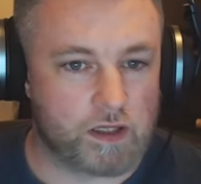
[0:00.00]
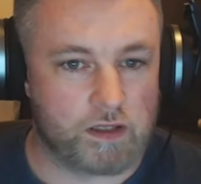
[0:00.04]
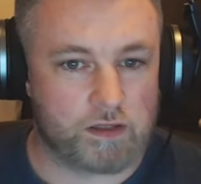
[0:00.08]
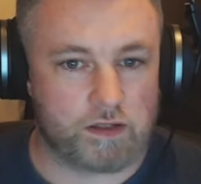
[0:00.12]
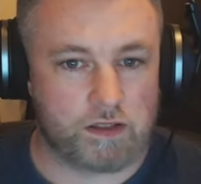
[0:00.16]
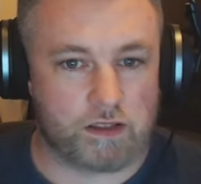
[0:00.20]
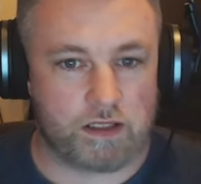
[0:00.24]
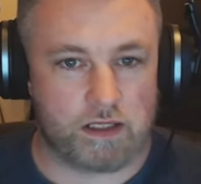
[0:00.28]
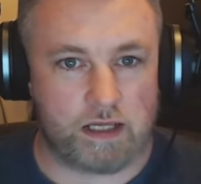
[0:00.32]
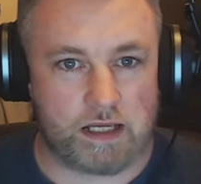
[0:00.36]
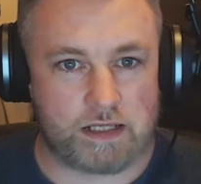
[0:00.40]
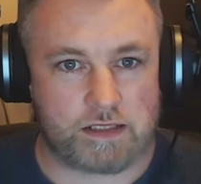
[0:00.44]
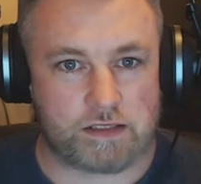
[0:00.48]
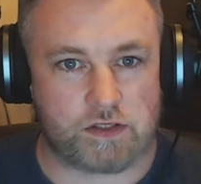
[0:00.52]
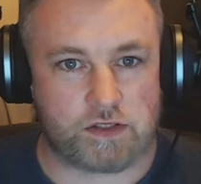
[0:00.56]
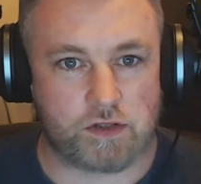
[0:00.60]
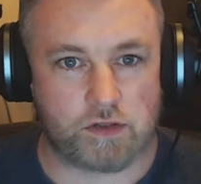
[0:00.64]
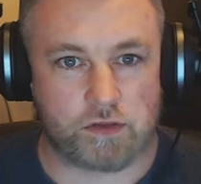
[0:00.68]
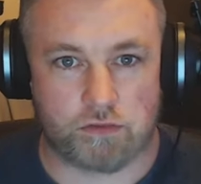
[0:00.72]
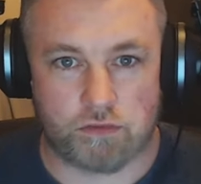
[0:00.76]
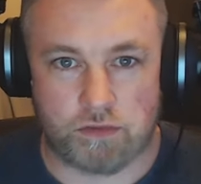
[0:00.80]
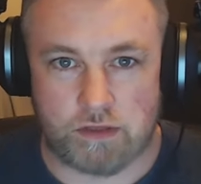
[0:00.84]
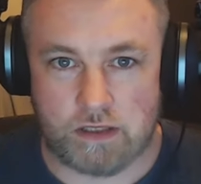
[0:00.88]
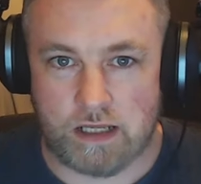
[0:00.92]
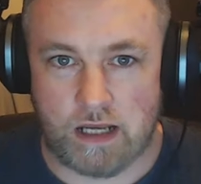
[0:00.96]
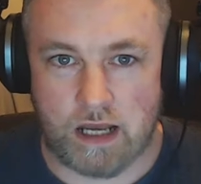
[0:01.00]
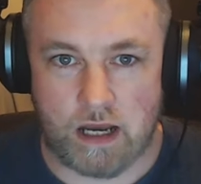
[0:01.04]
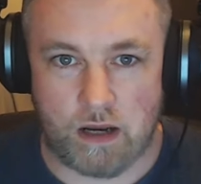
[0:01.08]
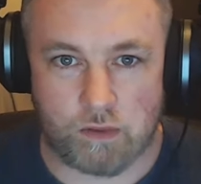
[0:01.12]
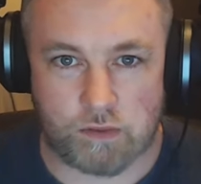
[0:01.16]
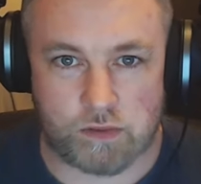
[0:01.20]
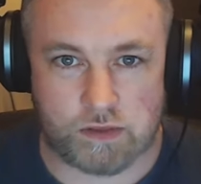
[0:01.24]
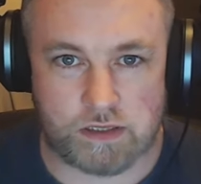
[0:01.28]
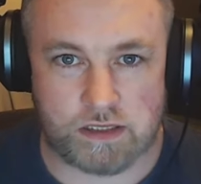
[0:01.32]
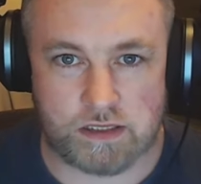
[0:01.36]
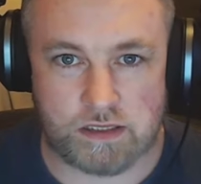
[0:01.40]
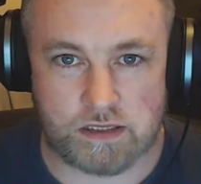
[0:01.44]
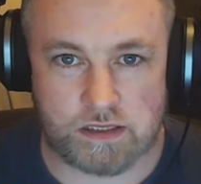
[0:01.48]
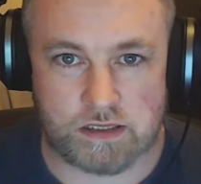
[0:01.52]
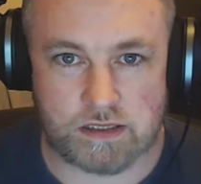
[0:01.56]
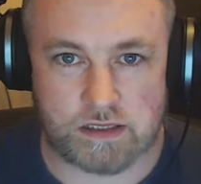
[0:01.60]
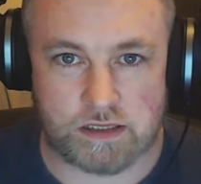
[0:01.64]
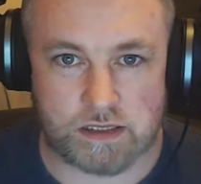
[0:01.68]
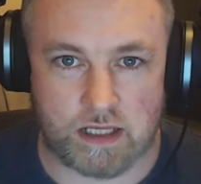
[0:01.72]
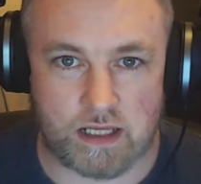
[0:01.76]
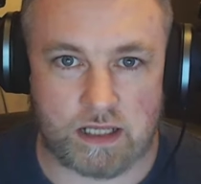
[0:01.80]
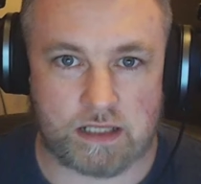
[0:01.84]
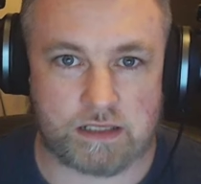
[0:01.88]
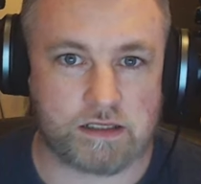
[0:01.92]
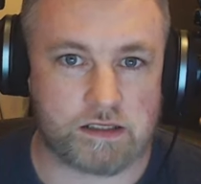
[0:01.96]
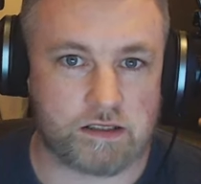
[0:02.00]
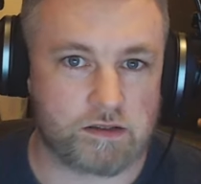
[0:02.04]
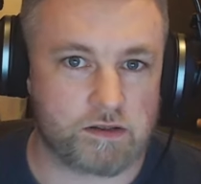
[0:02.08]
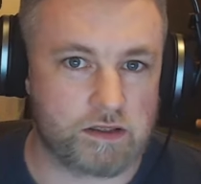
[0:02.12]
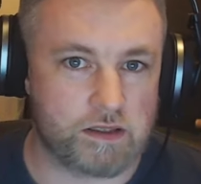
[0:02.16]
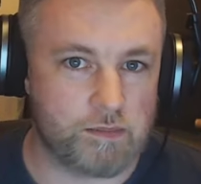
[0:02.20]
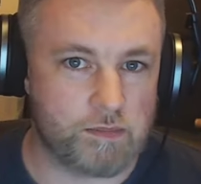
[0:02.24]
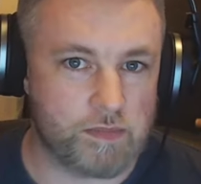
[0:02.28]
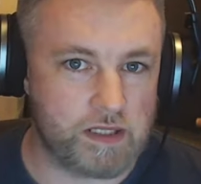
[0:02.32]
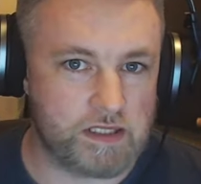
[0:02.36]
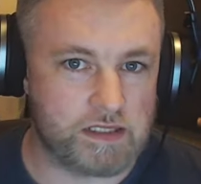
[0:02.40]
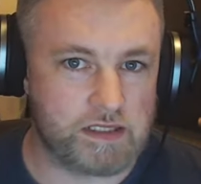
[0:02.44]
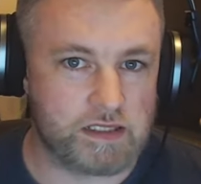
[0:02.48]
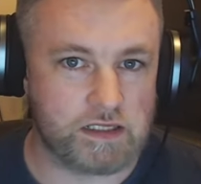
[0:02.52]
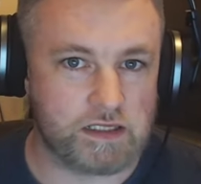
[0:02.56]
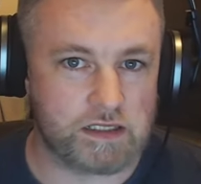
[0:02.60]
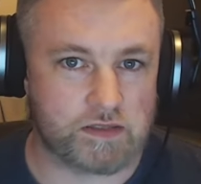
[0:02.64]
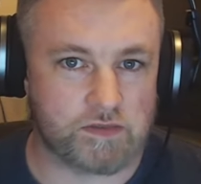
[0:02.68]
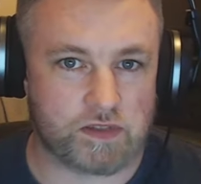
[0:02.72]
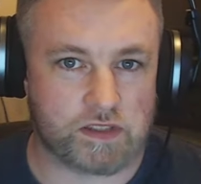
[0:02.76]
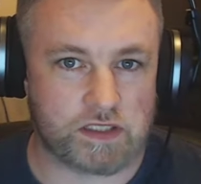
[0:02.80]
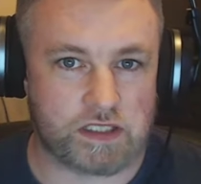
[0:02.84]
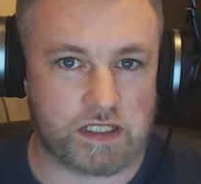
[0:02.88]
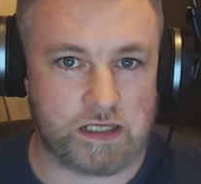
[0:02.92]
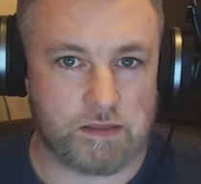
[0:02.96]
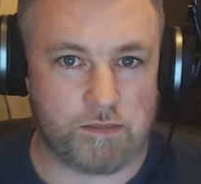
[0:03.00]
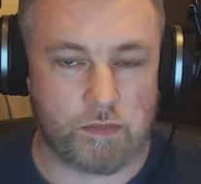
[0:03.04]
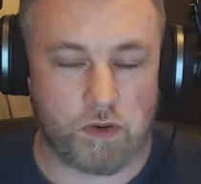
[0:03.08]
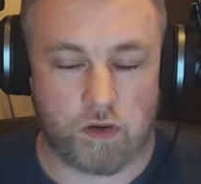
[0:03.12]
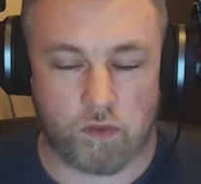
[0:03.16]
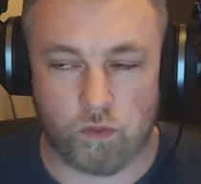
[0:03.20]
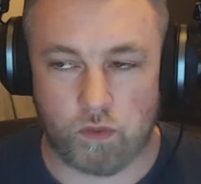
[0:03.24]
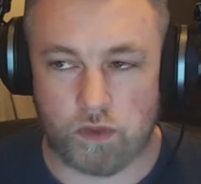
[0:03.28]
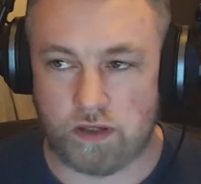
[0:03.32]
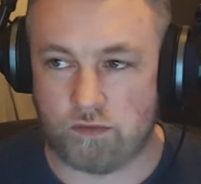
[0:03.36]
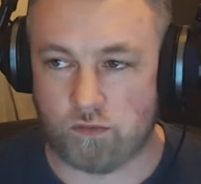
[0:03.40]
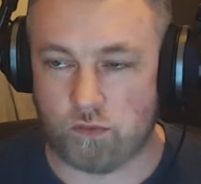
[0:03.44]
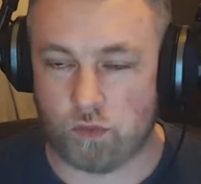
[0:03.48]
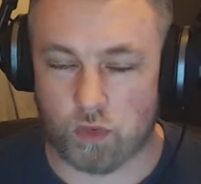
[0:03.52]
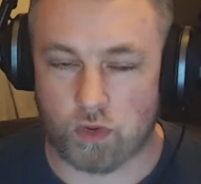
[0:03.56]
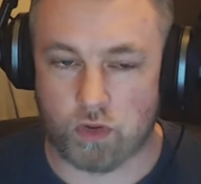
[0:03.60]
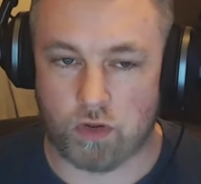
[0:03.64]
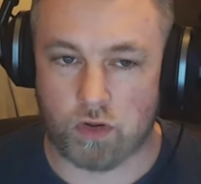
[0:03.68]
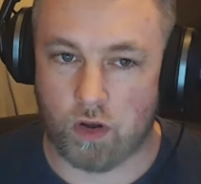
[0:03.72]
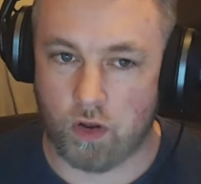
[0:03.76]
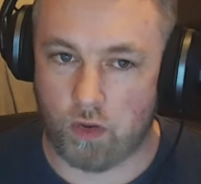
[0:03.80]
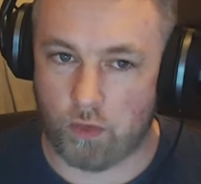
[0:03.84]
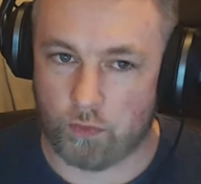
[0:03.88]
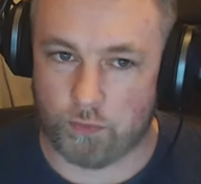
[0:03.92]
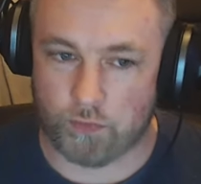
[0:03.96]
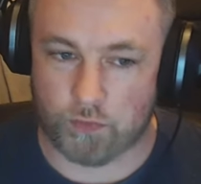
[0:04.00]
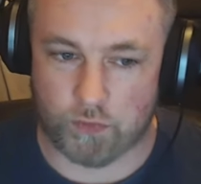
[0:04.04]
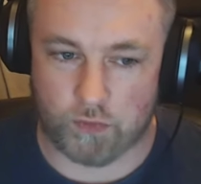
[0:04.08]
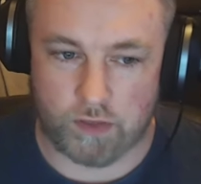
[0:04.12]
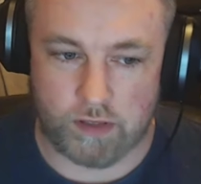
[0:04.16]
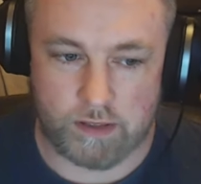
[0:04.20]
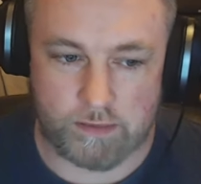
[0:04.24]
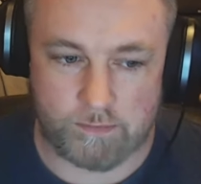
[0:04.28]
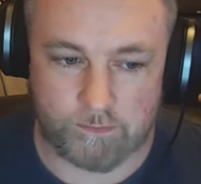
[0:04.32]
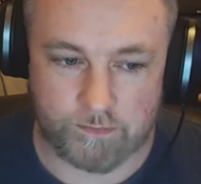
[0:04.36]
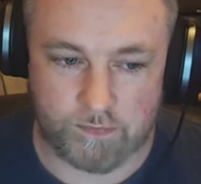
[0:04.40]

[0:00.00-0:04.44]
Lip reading: The last three outings, the last three meetings of the team, we have won all three.